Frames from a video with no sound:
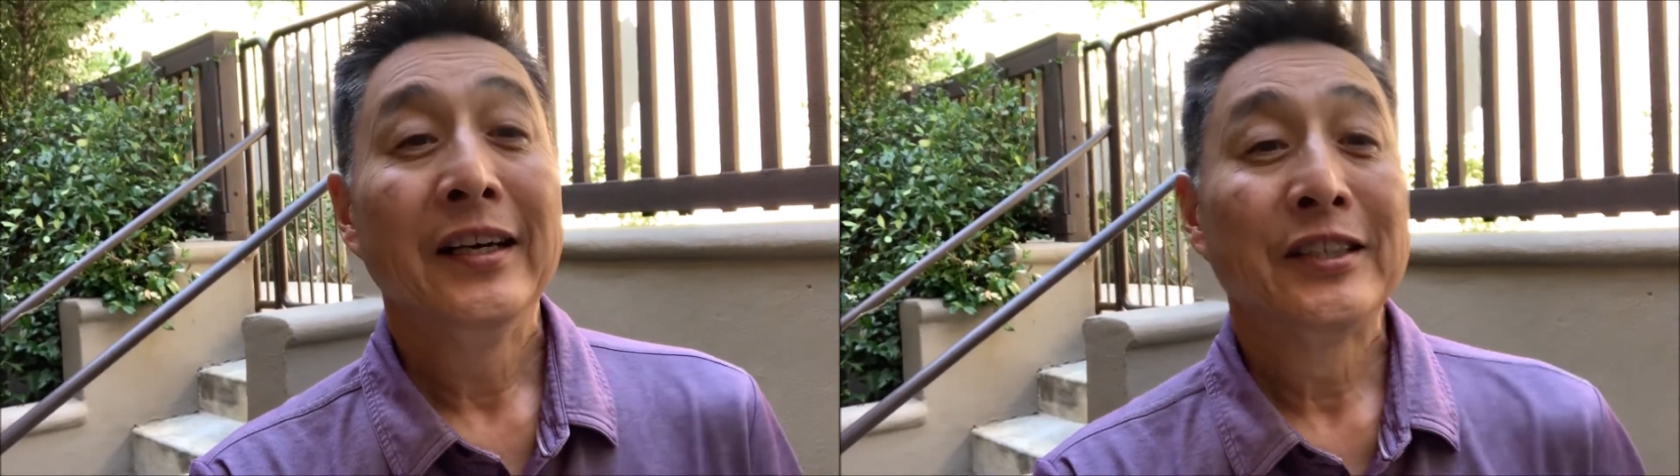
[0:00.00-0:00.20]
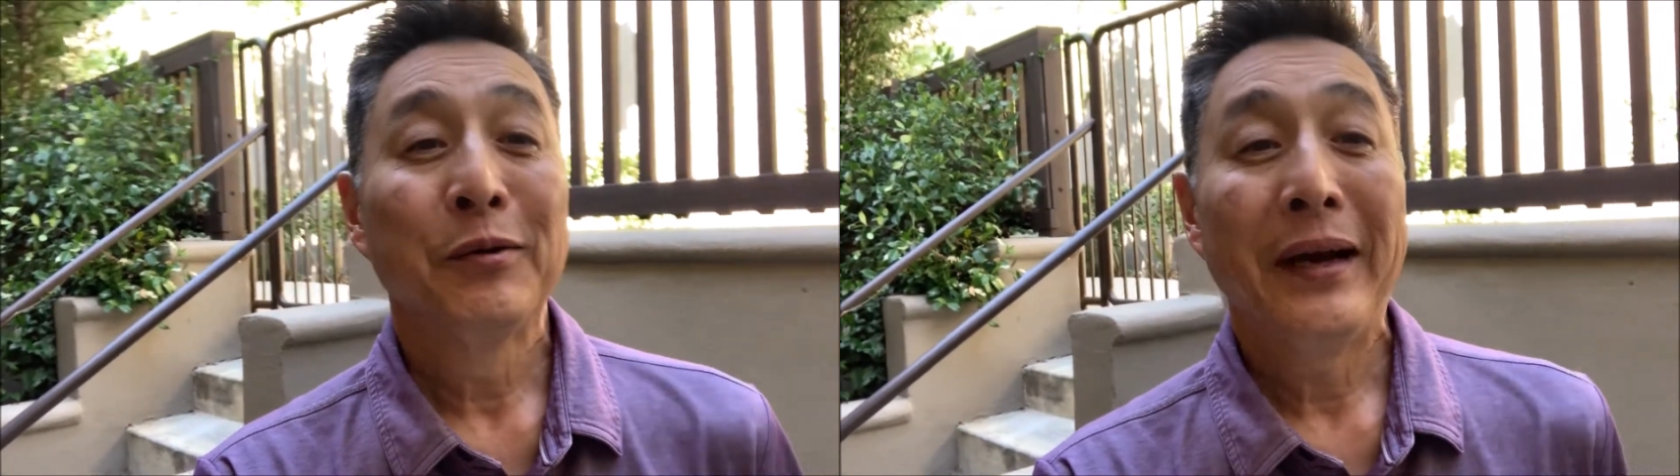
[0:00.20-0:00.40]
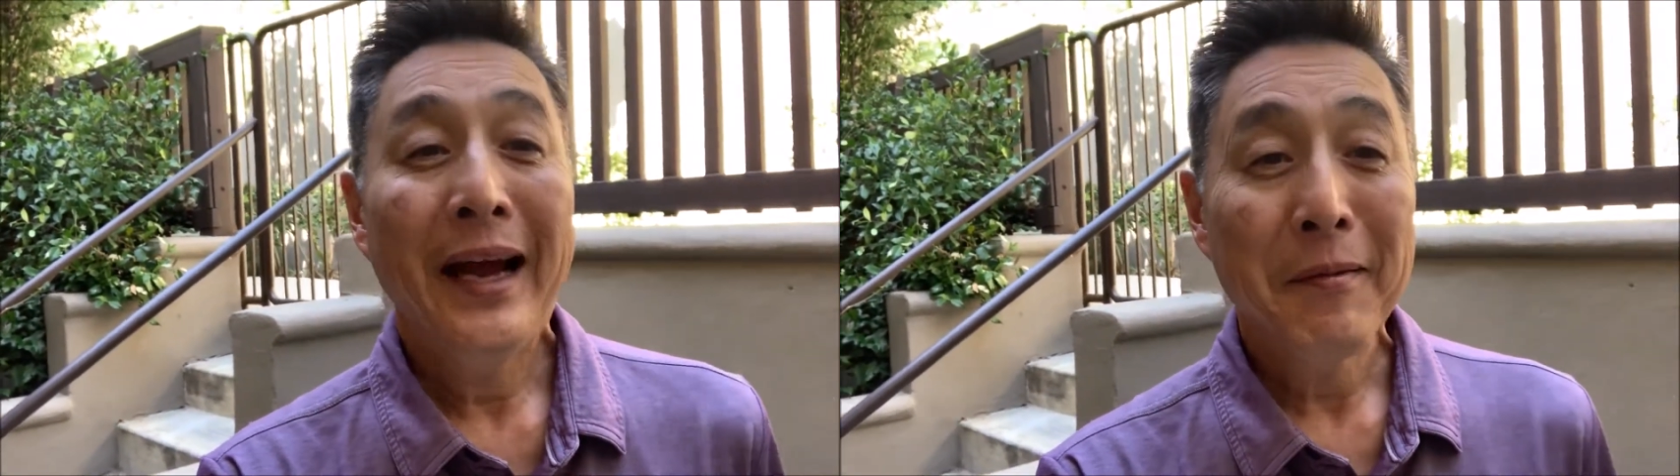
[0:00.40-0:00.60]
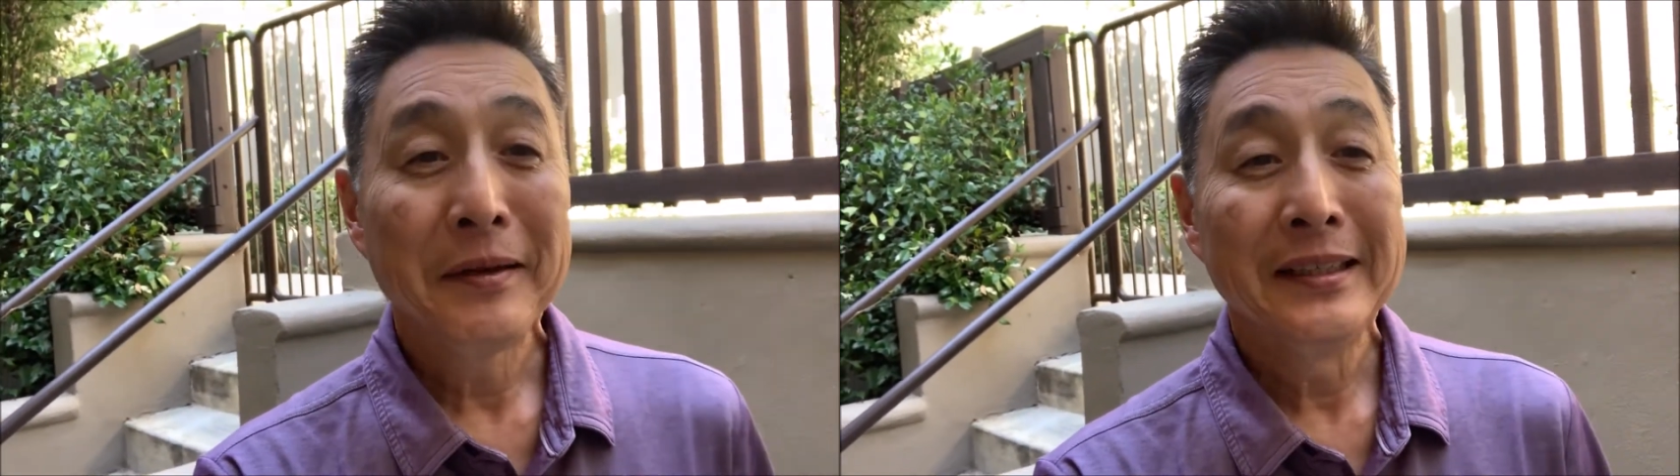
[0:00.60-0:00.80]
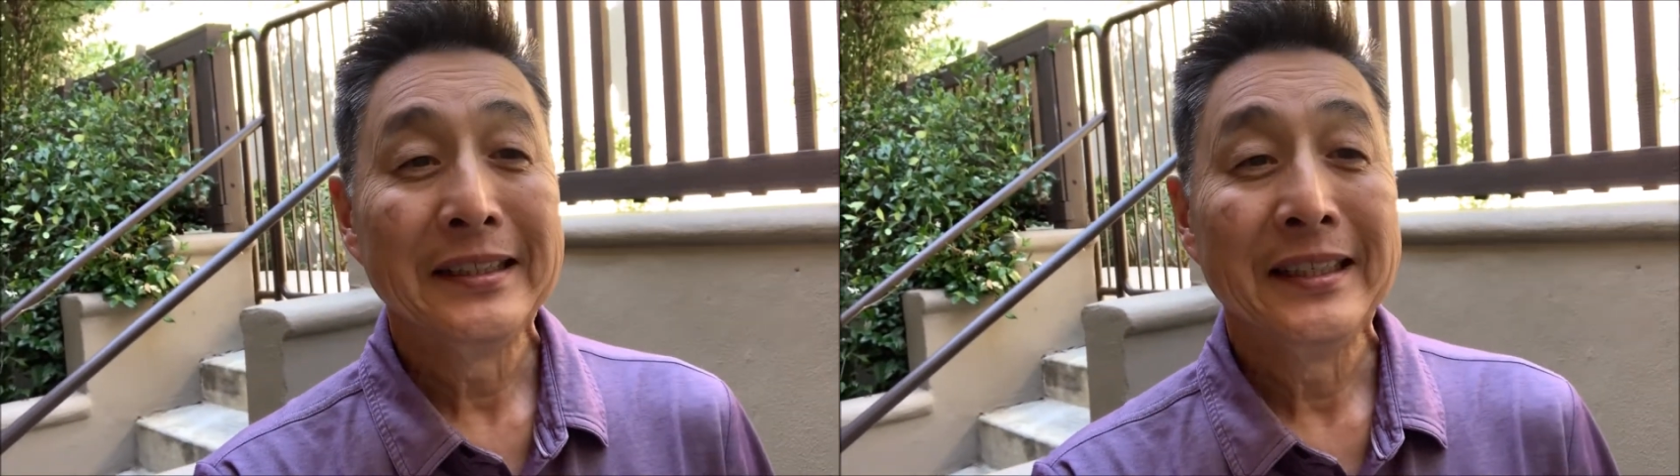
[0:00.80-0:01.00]
So what
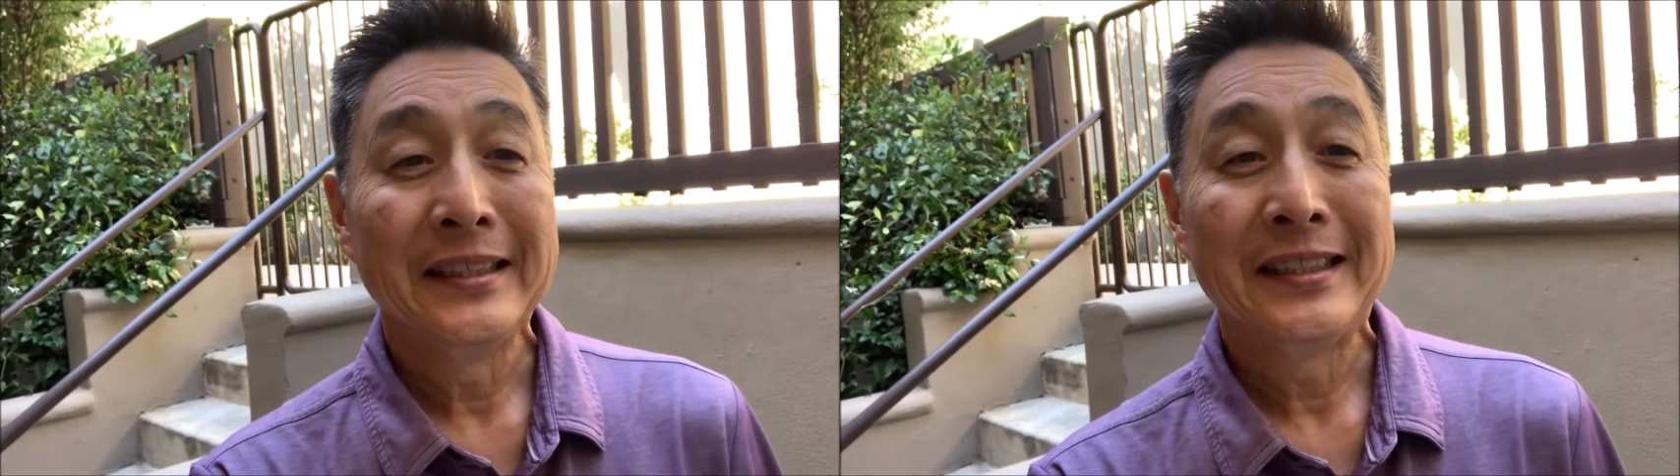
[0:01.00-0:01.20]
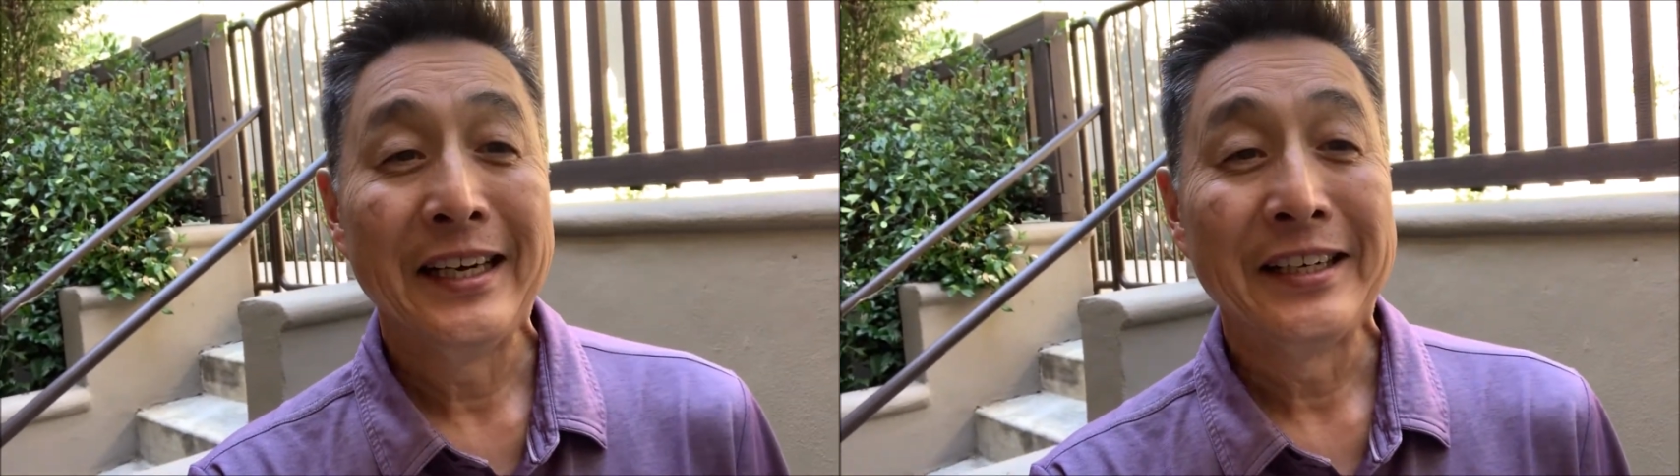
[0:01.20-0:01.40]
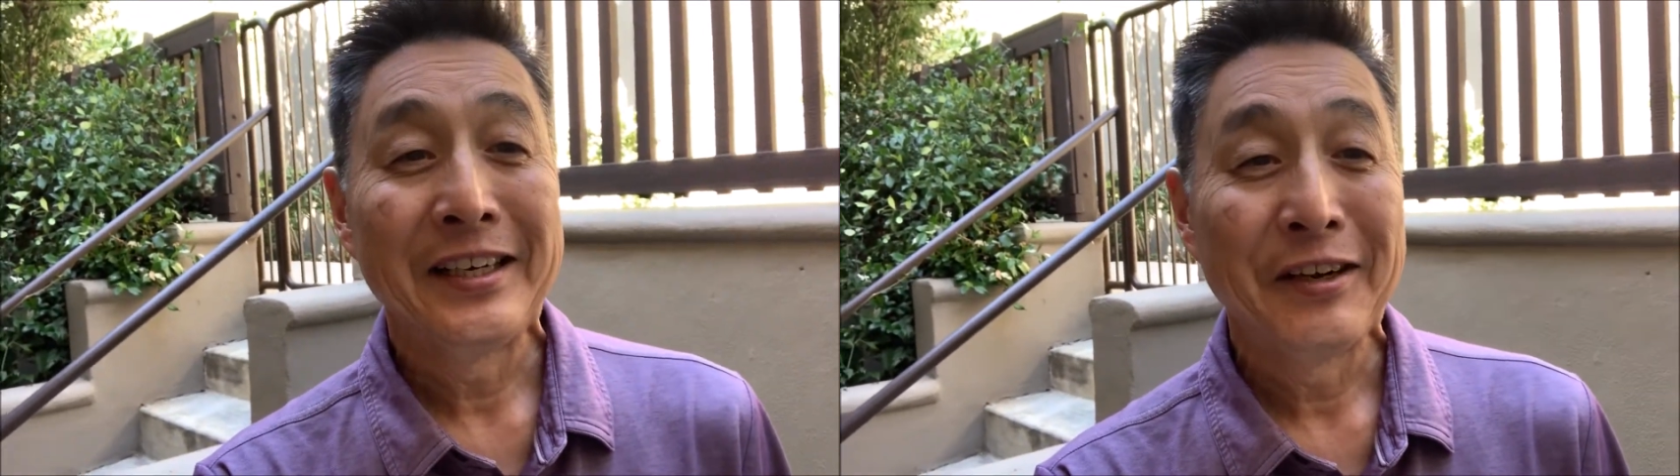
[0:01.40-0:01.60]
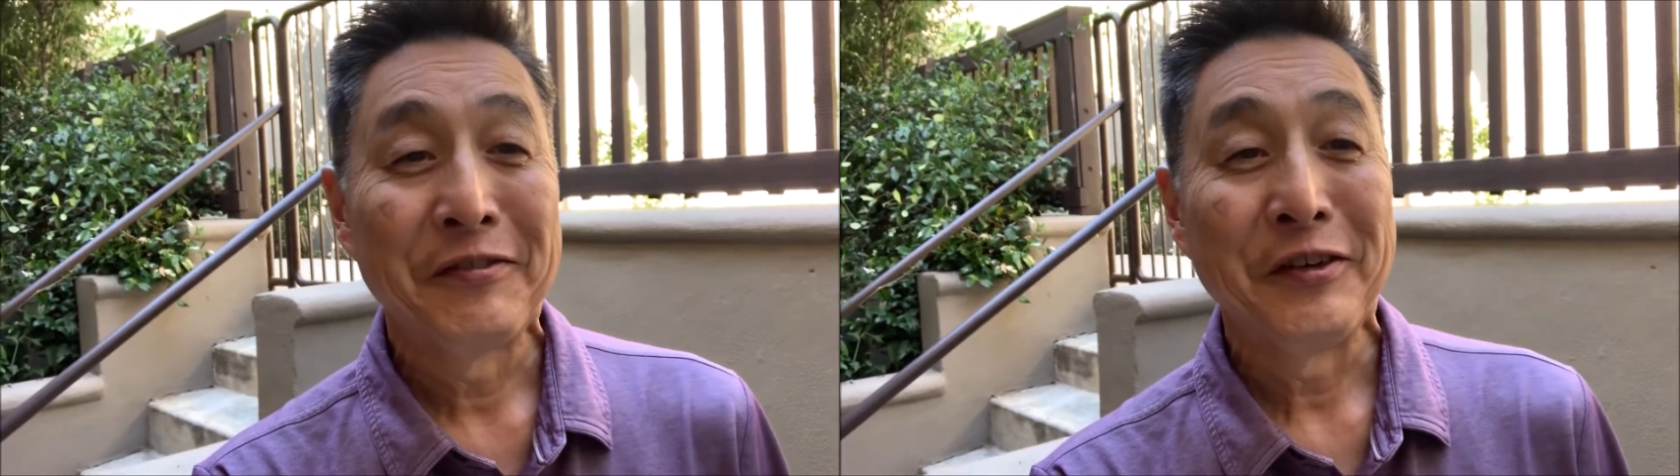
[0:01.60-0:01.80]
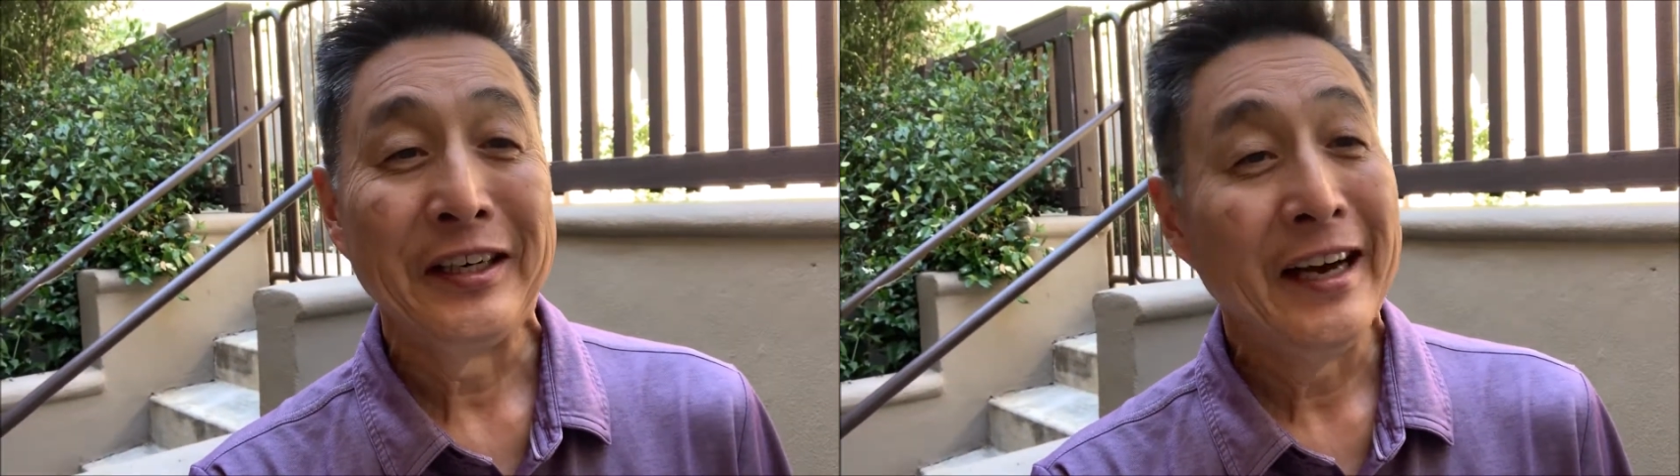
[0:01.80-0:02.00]
happens in the state of California,